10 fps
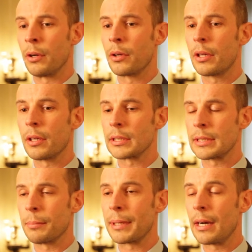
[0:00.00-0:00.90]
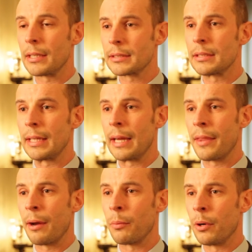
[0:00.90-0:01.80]
Looking at sub-custody
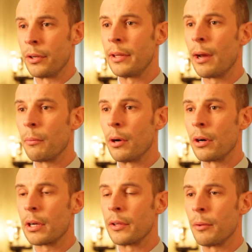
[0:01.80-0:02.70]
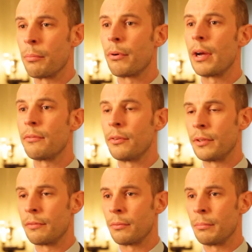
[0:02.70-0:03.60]
and that word network and the breadth of
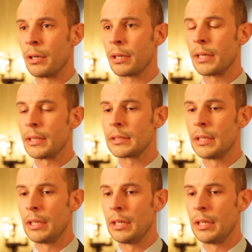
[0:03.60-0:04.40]
different markets,